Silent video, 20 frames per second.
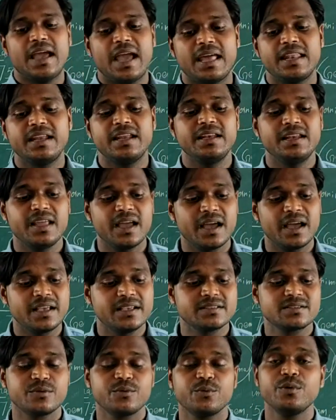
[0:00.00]
And India
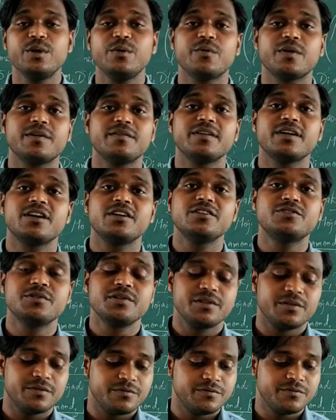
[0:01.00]
is only one of the country
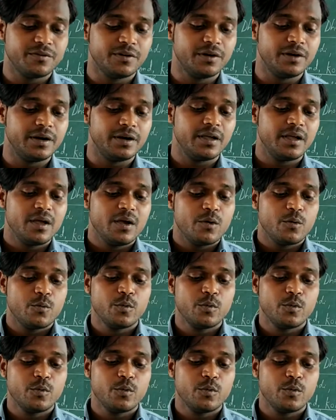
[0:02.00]
in the world